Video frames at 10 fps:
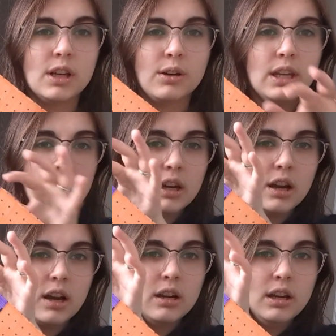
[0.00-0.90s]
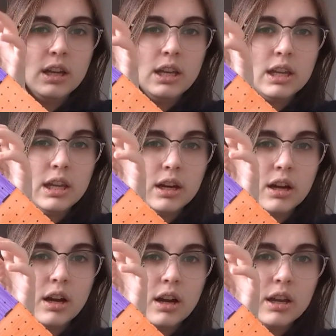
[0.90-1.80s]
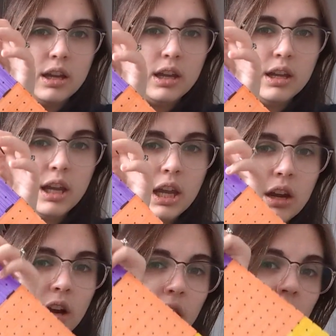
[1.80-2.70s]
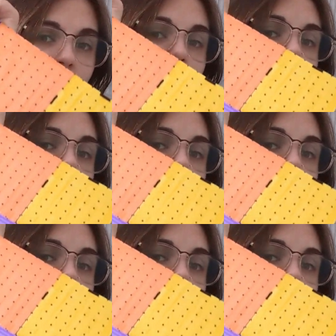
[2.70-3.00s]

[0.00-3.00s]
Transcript: So here, here, here,